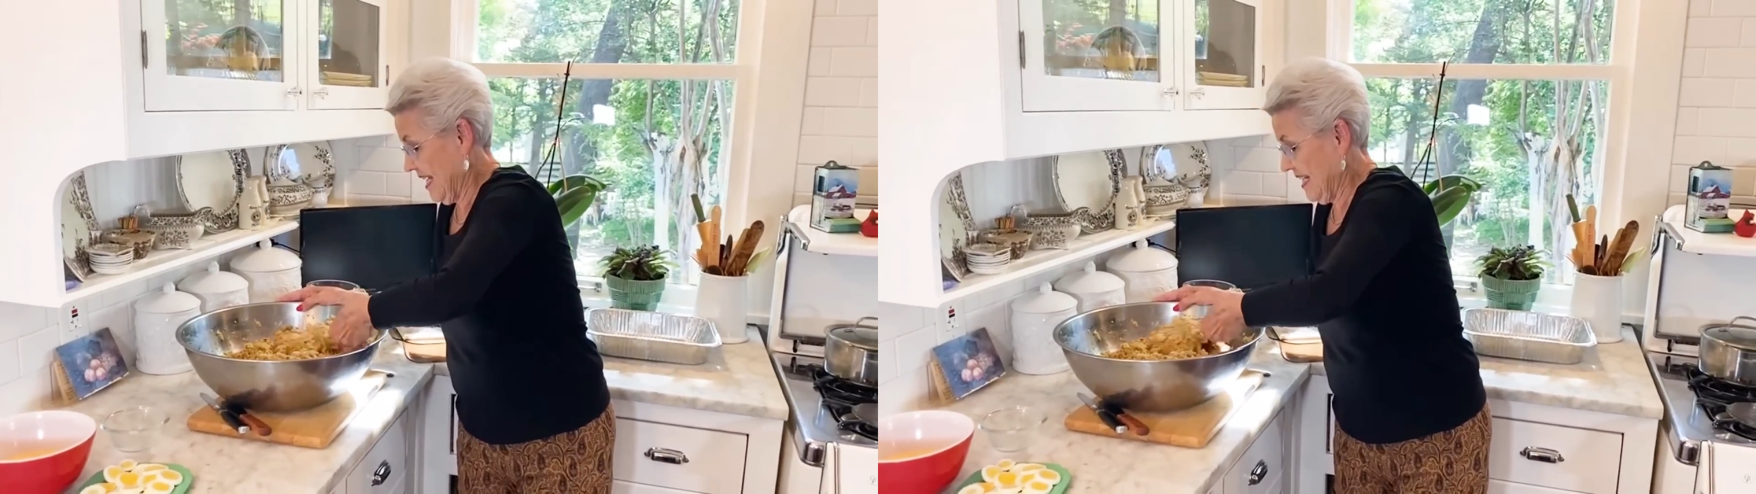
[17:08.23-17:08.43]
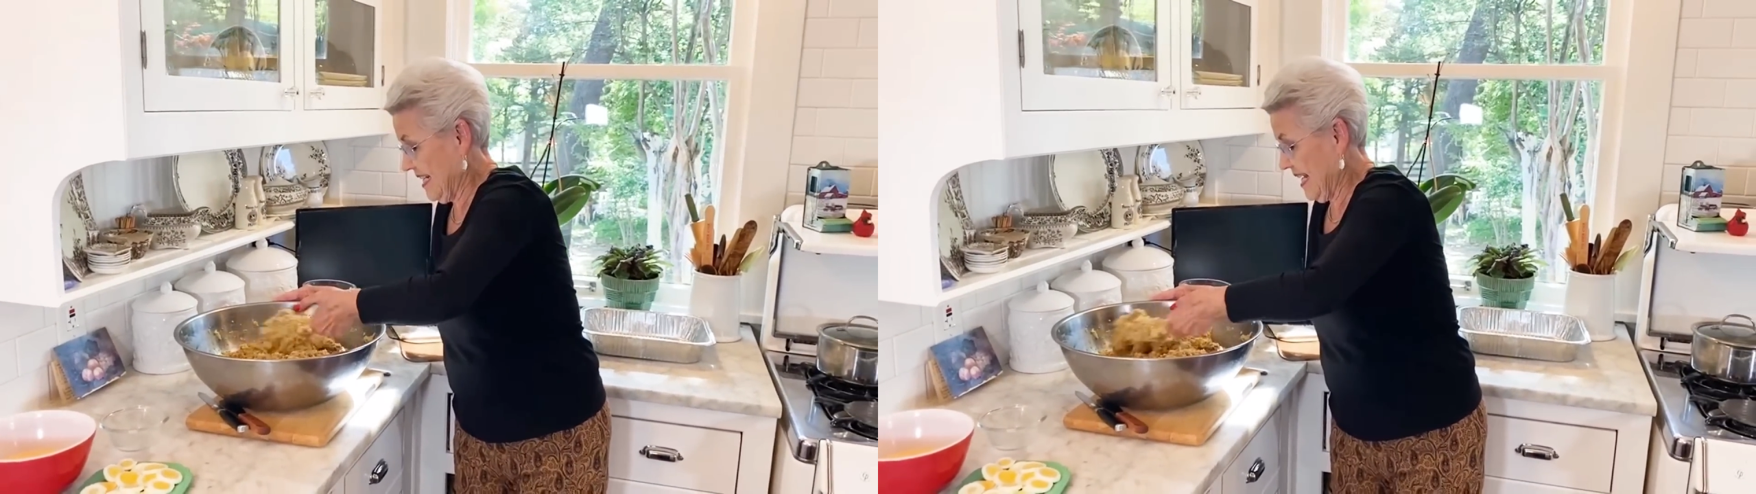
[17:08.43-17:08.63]

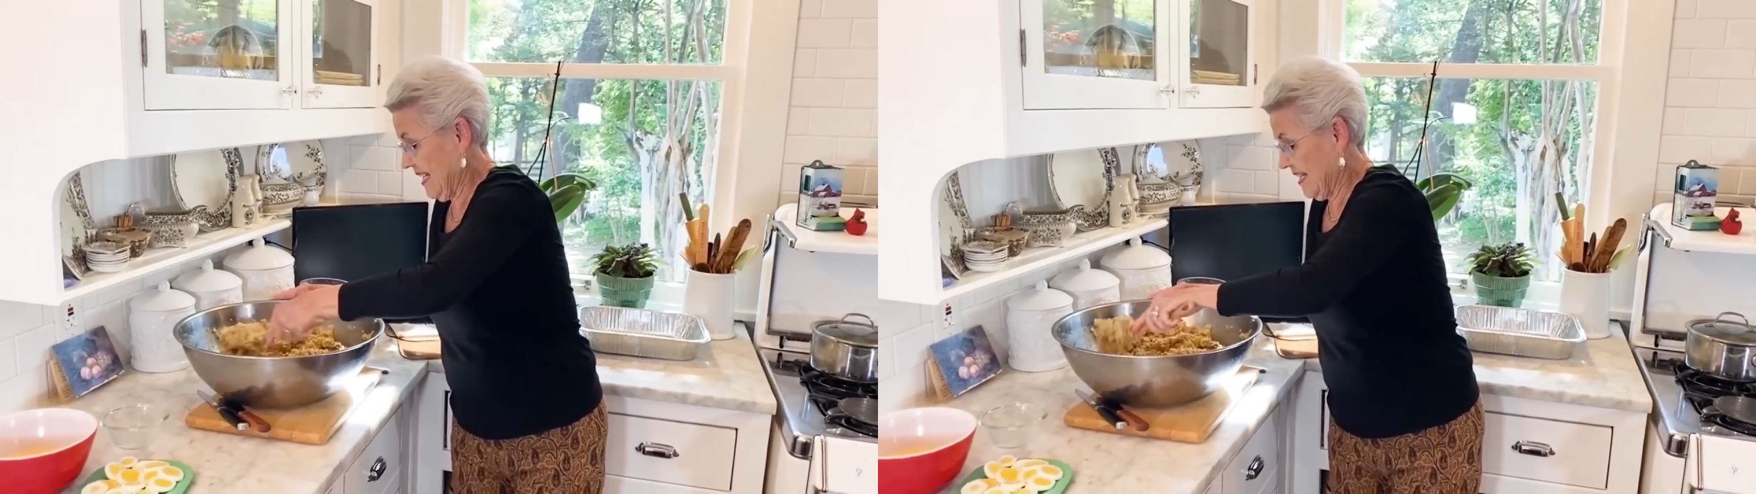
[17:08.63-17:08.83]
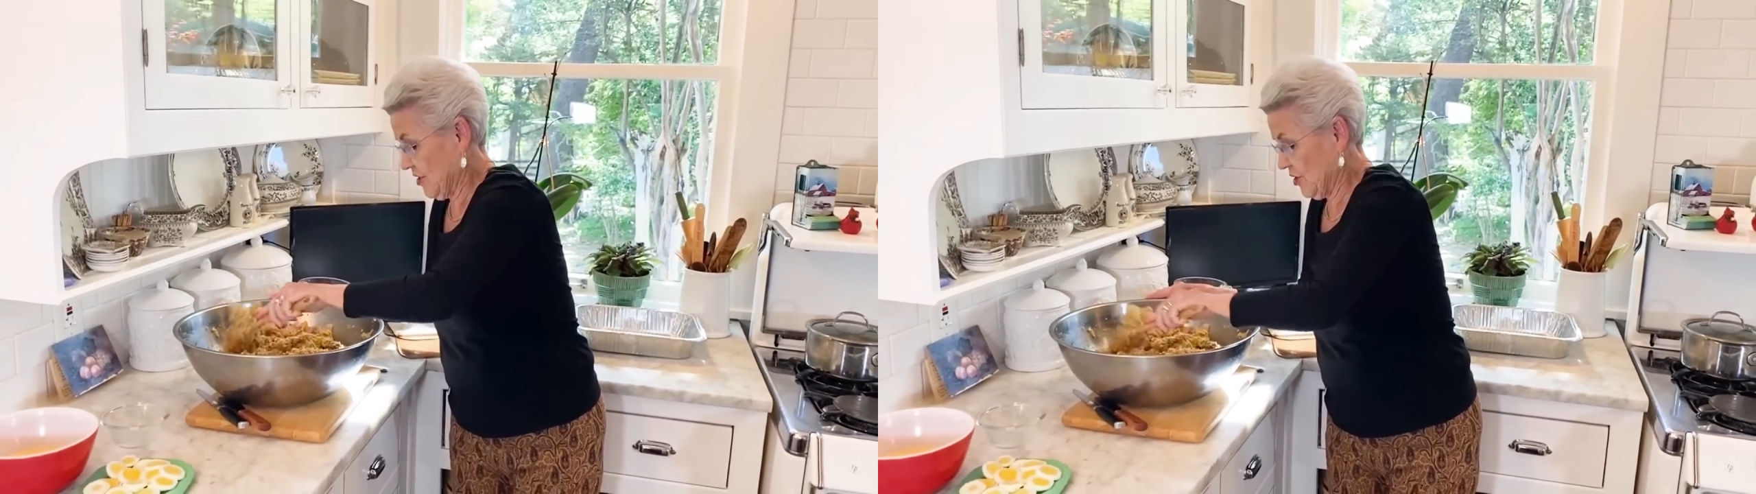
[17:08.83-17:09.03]
it
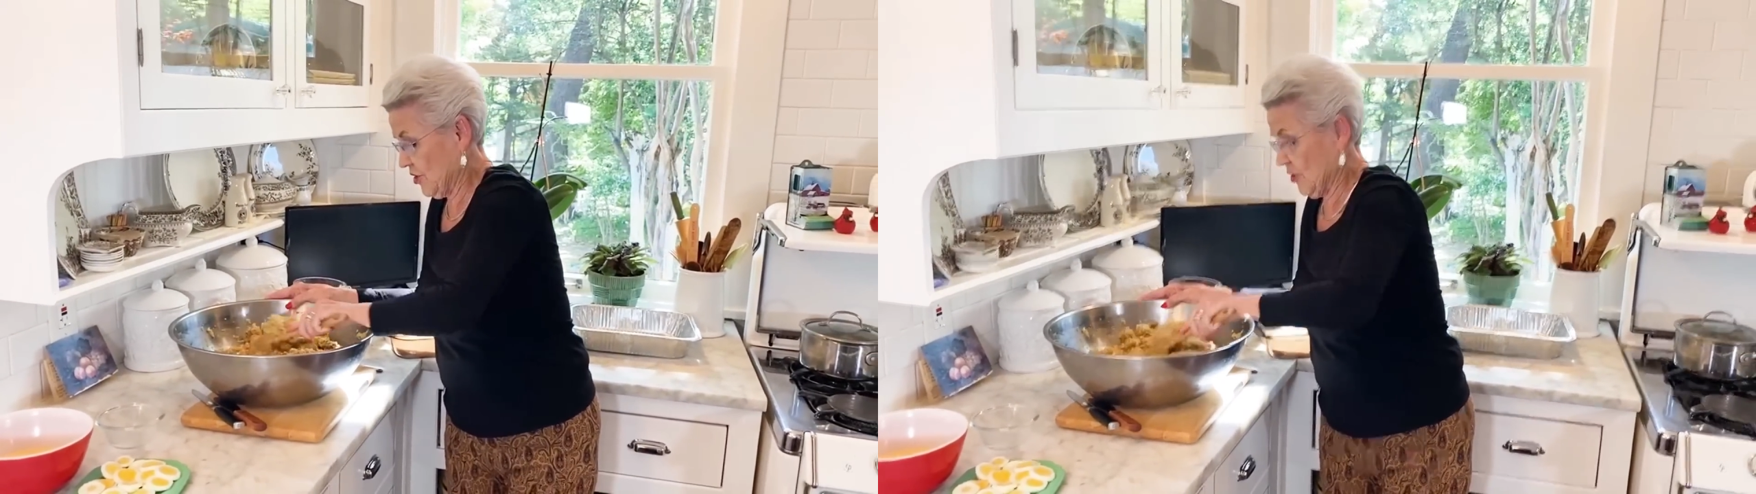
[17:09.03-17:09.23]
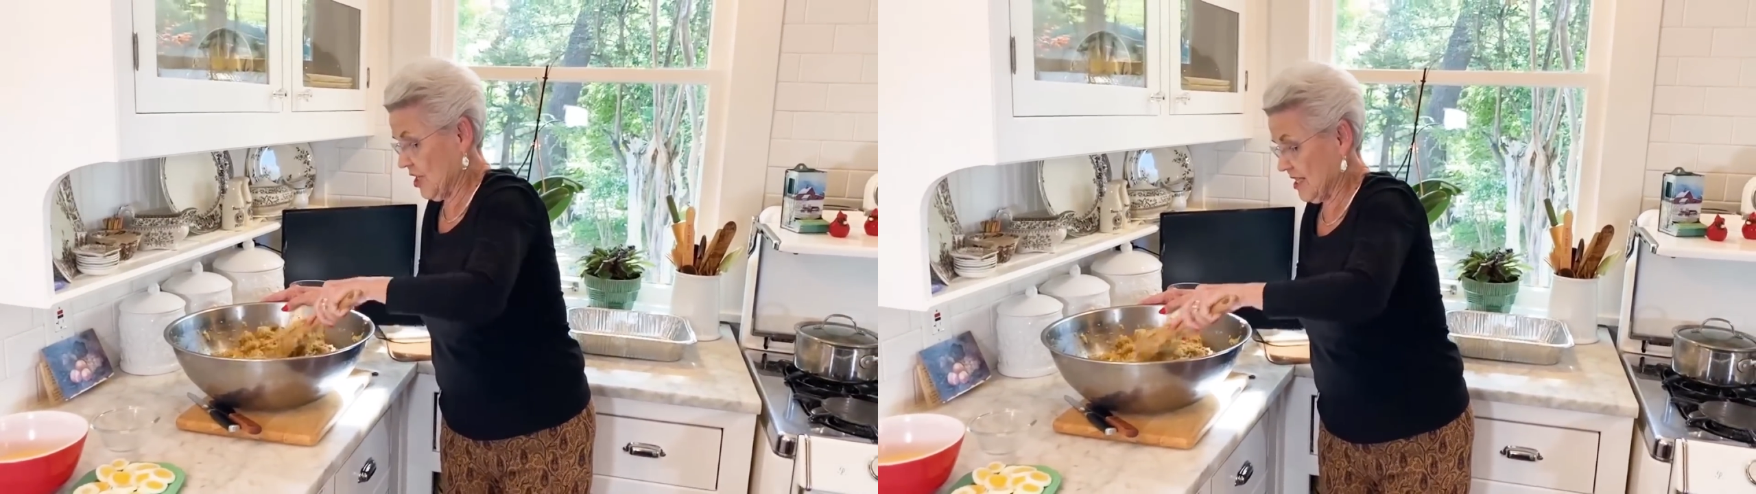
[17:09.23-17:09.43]

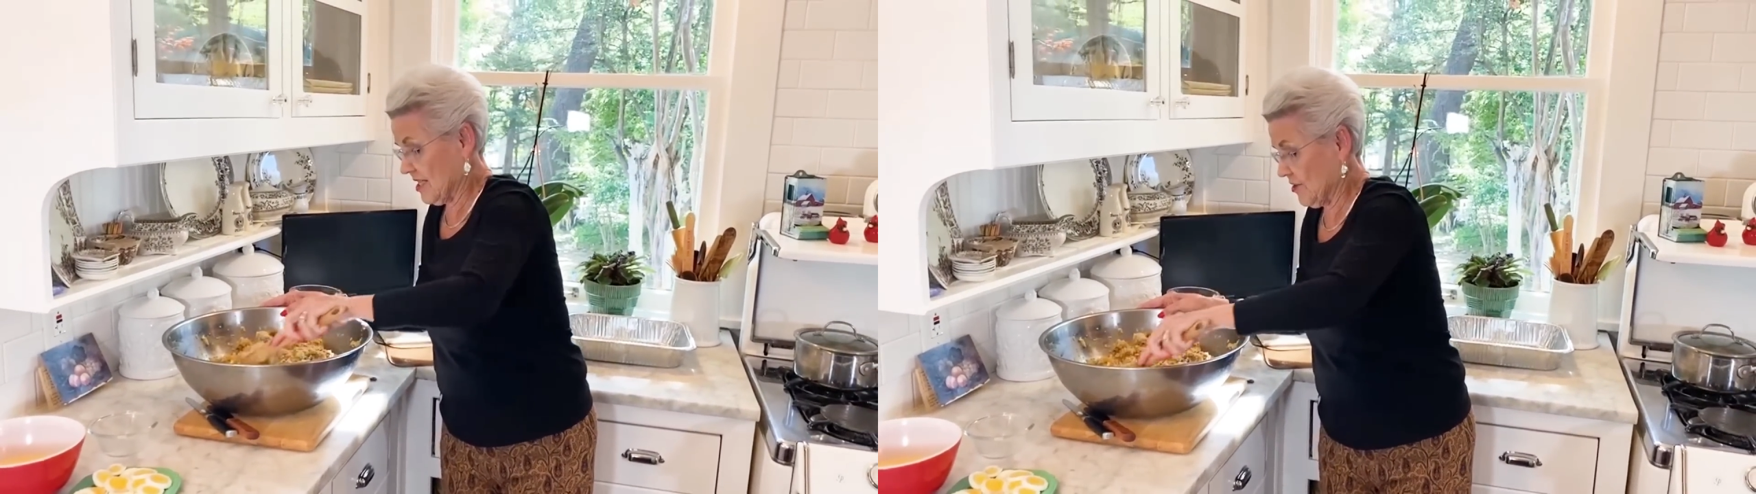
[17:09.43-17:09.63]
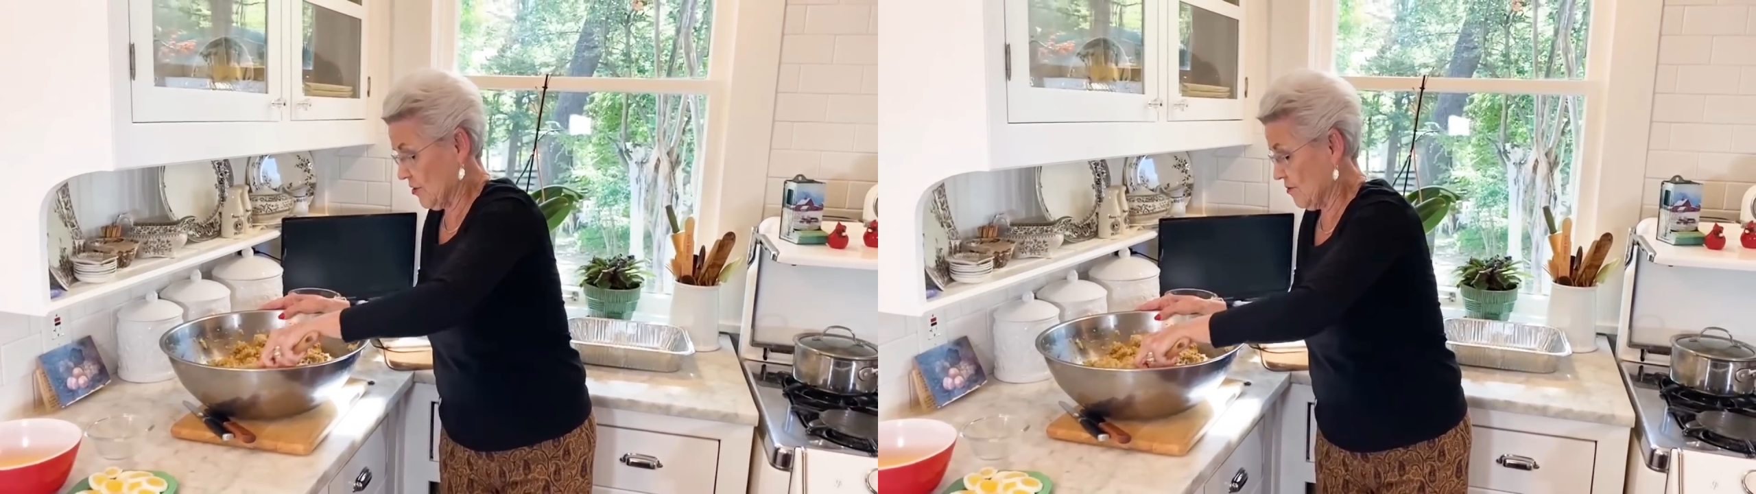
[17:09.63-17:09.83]
adds
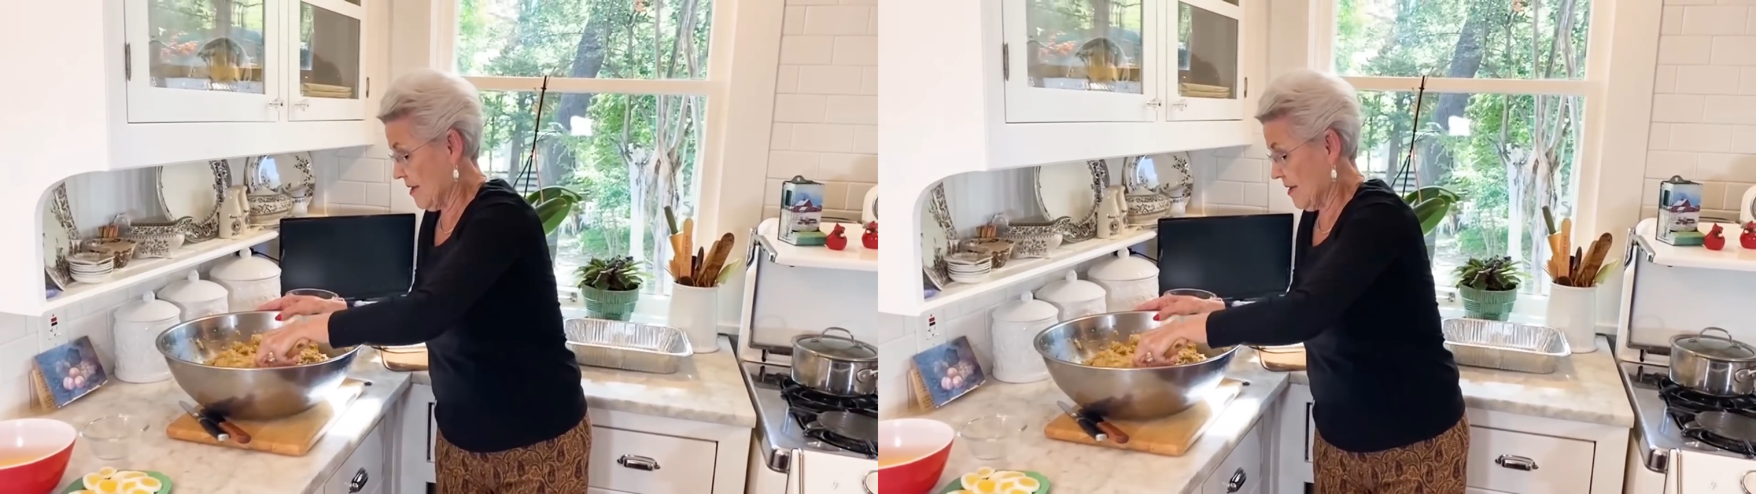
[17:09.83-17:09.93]
just the